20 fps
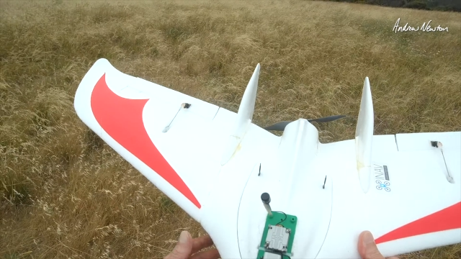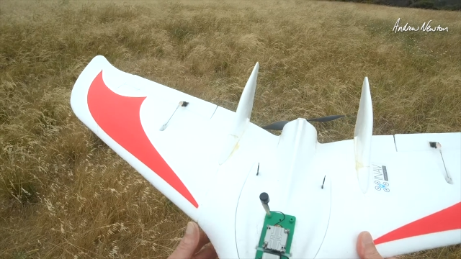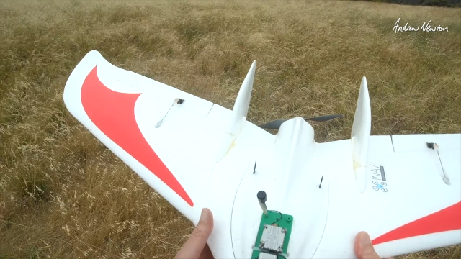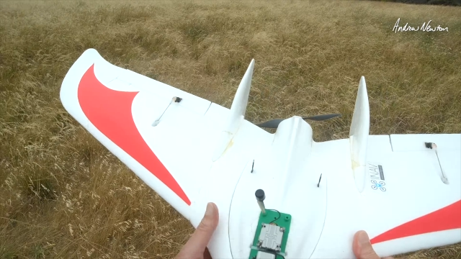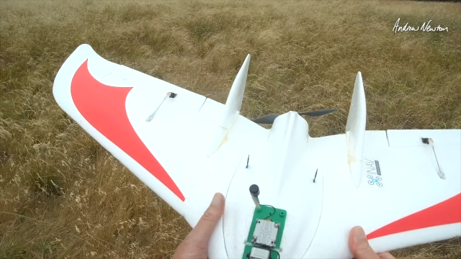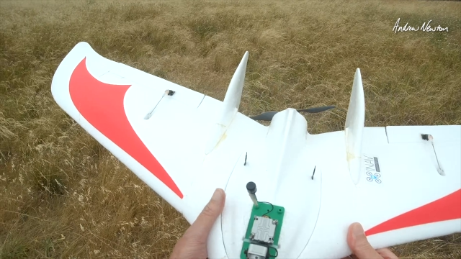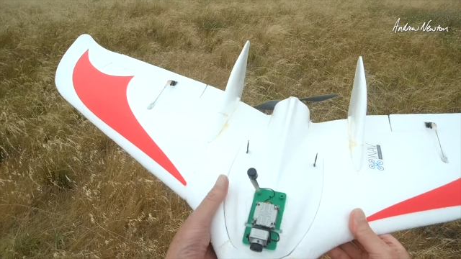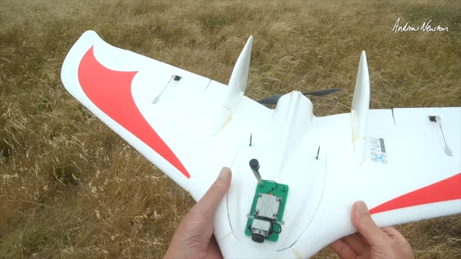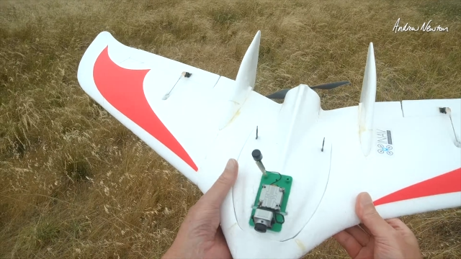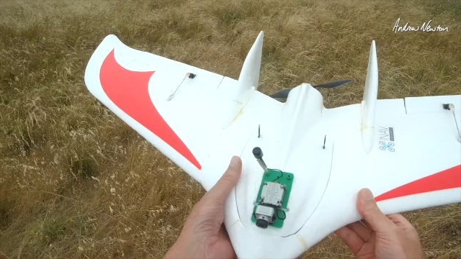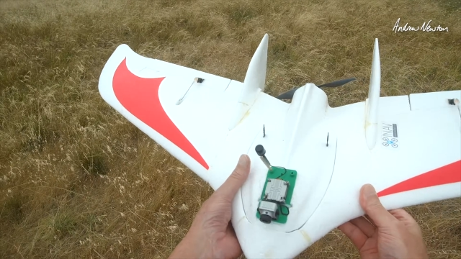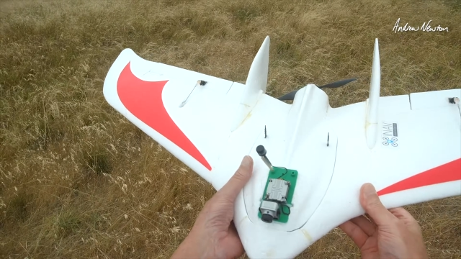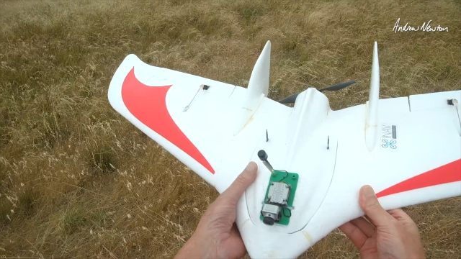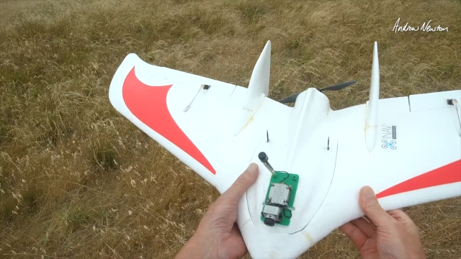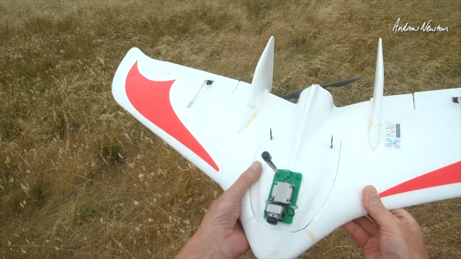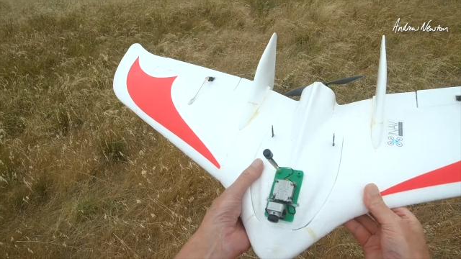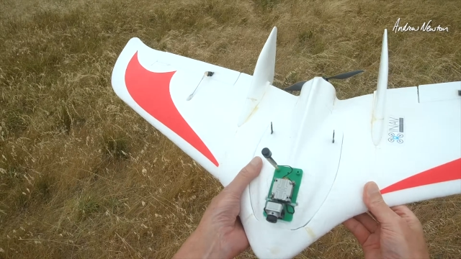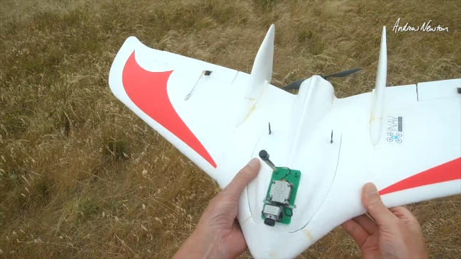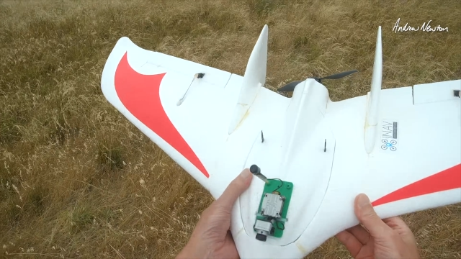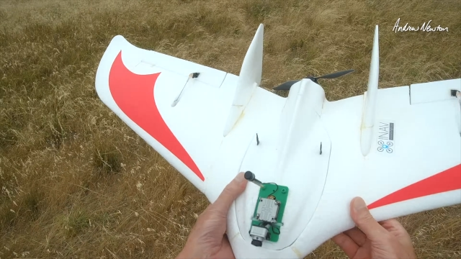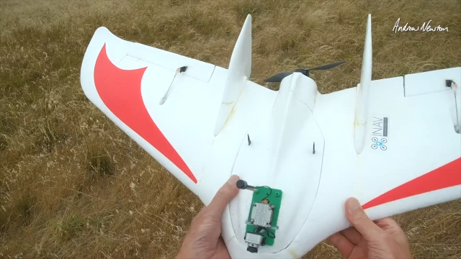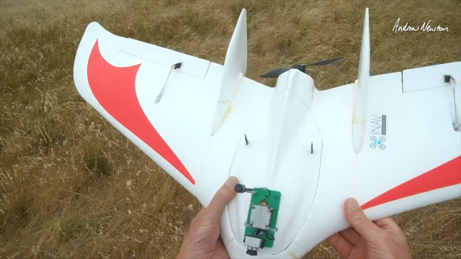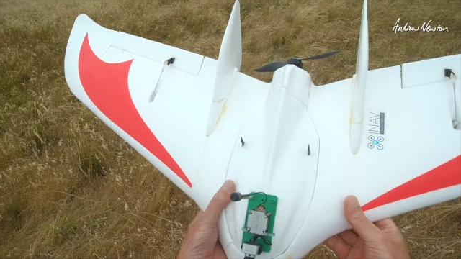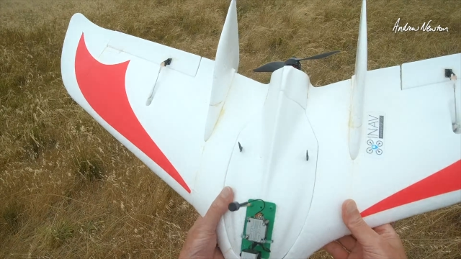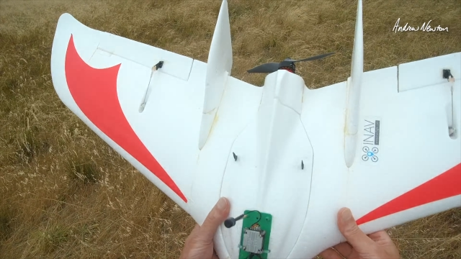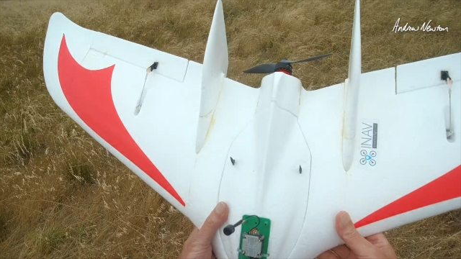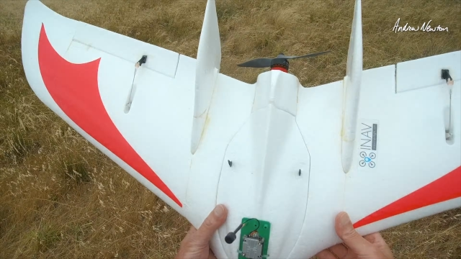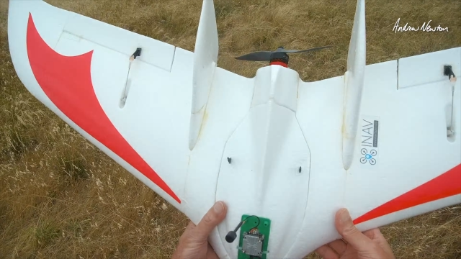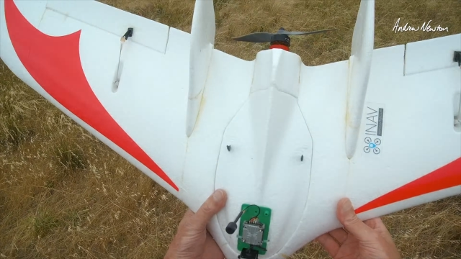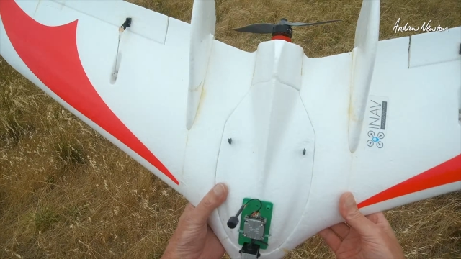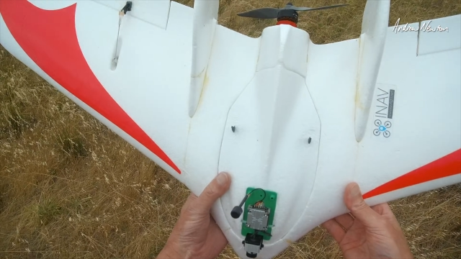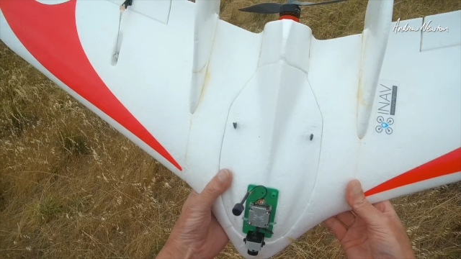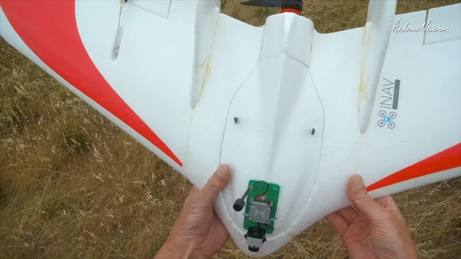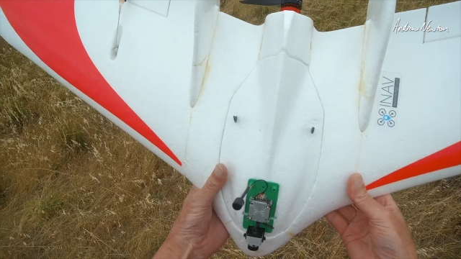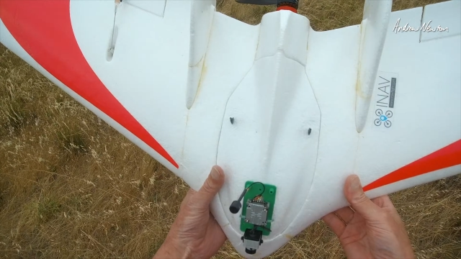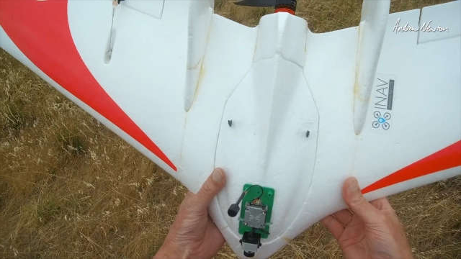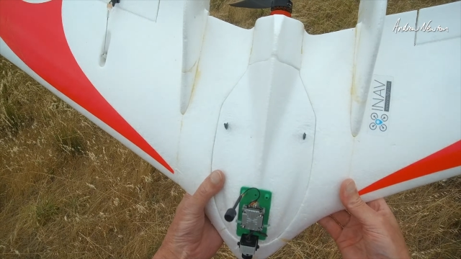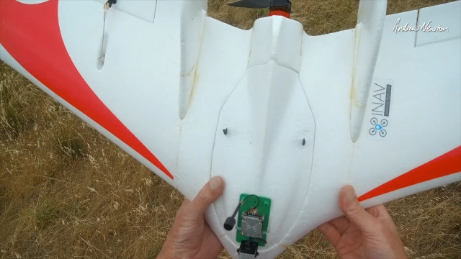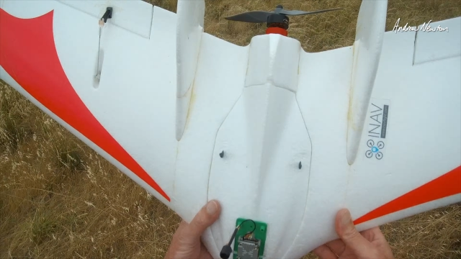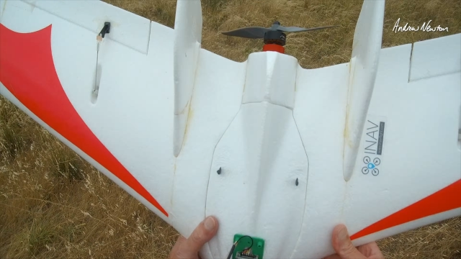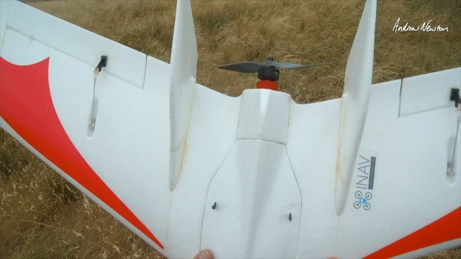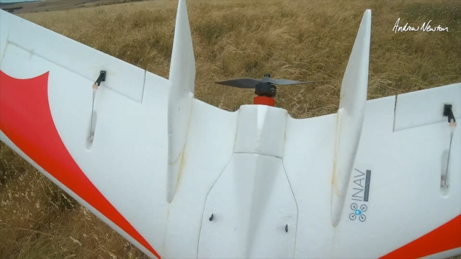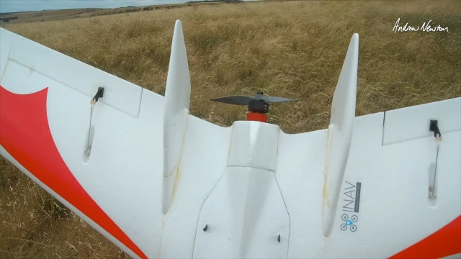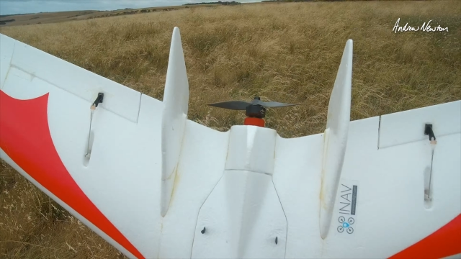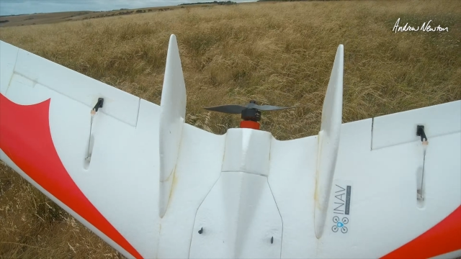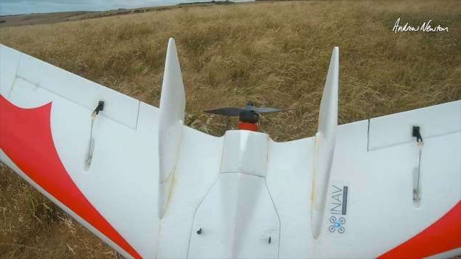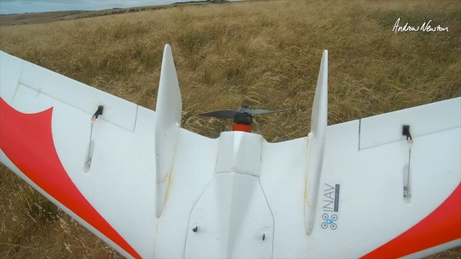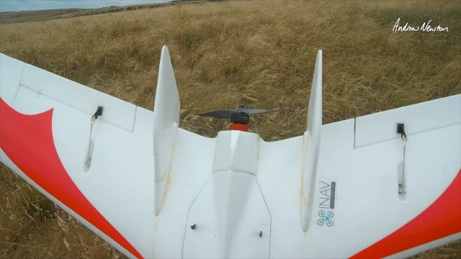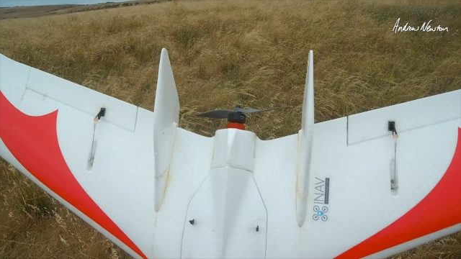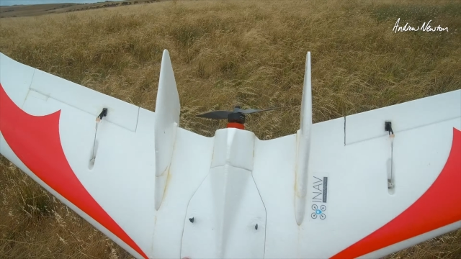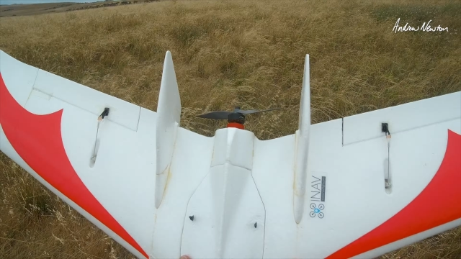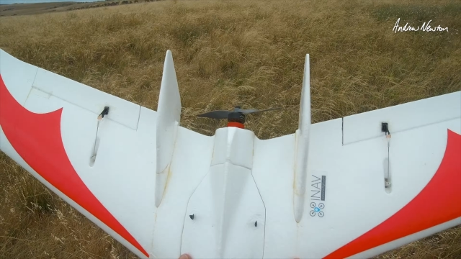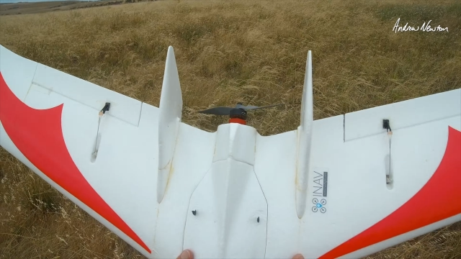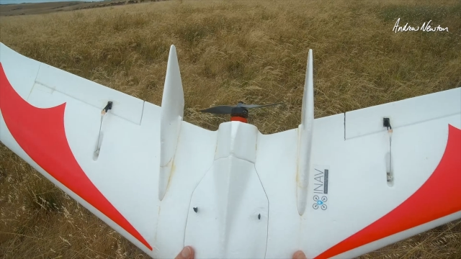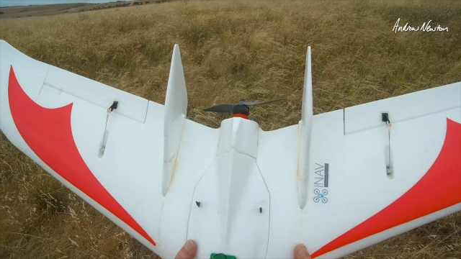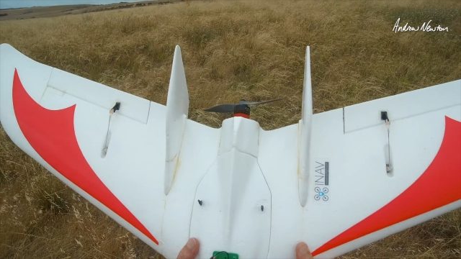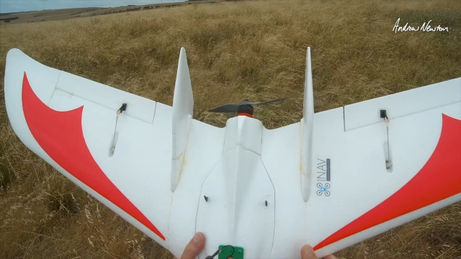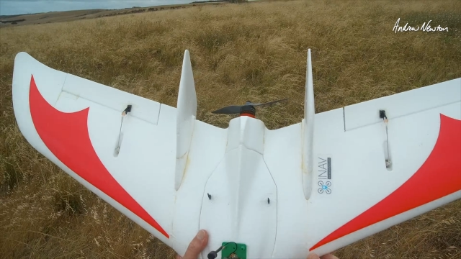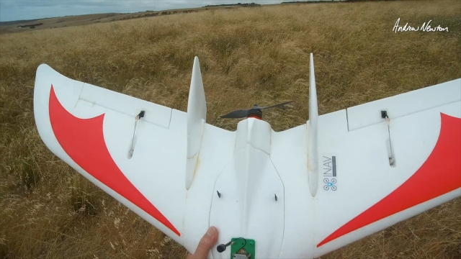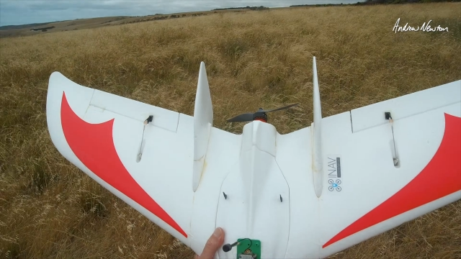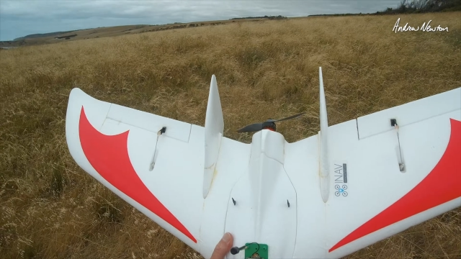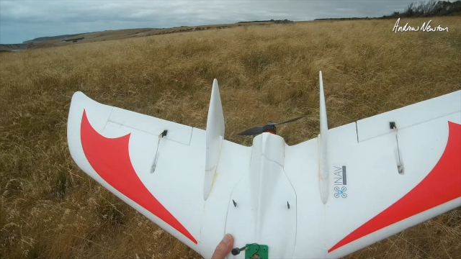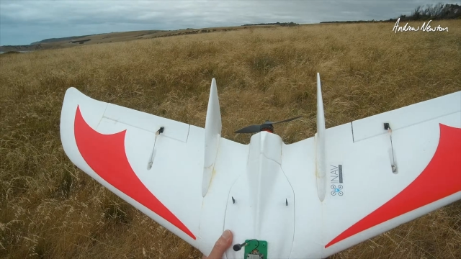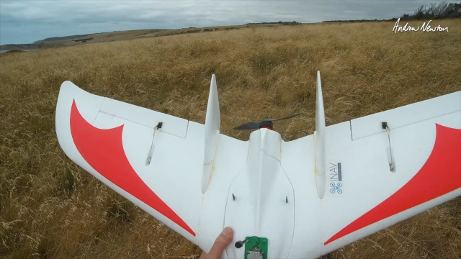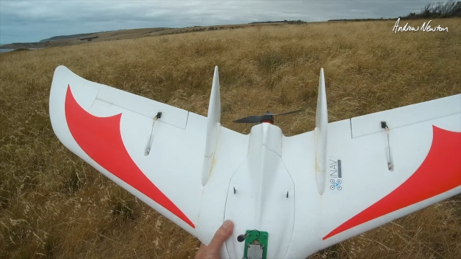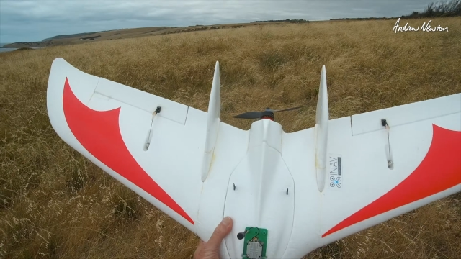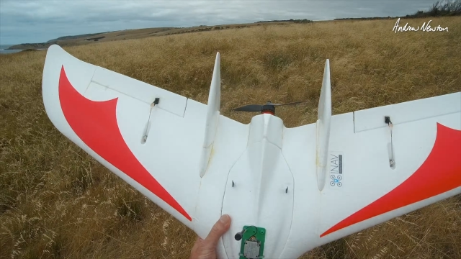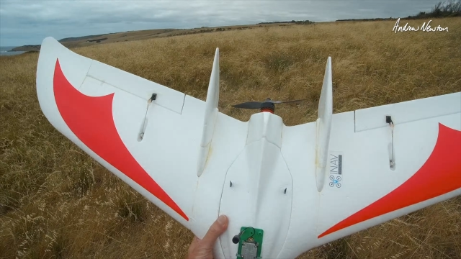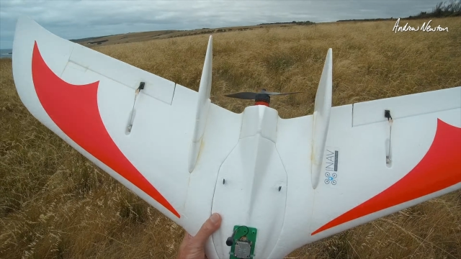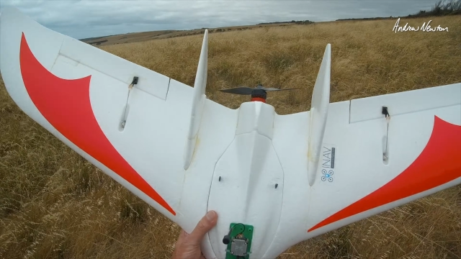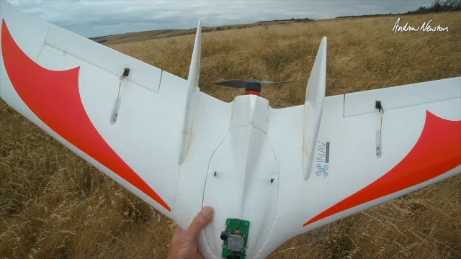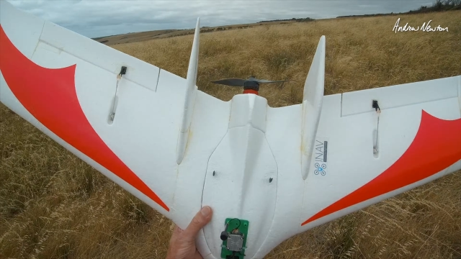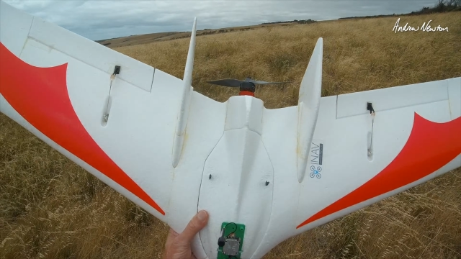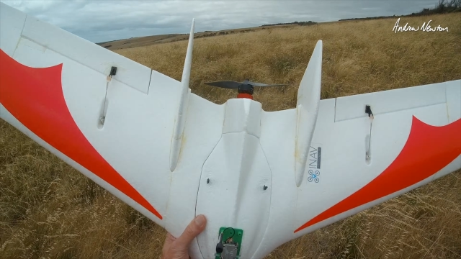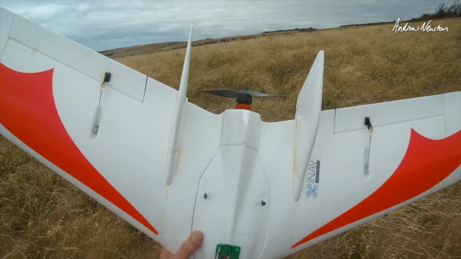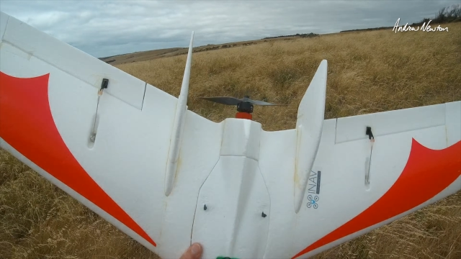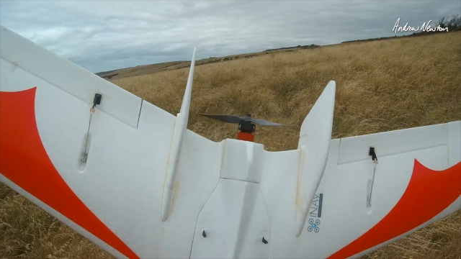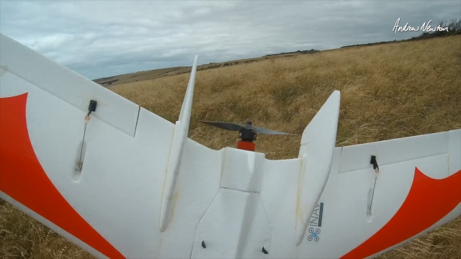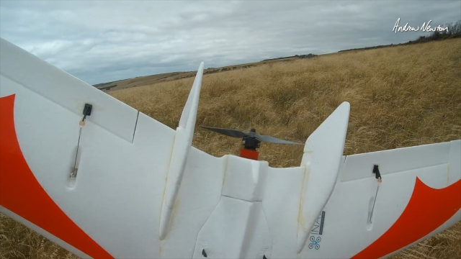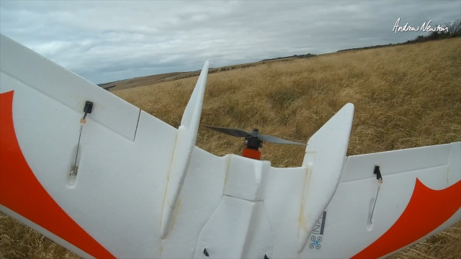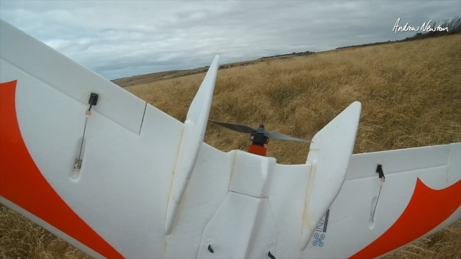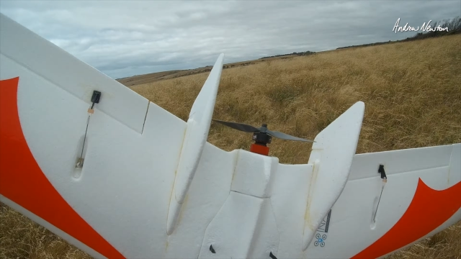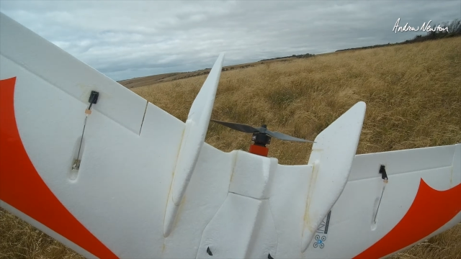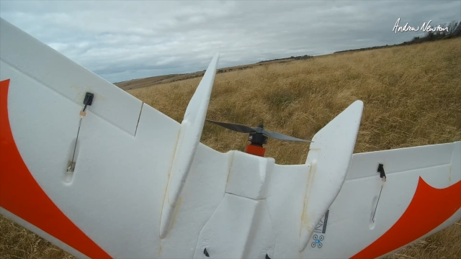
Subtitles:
Nobody's mouth can be seen.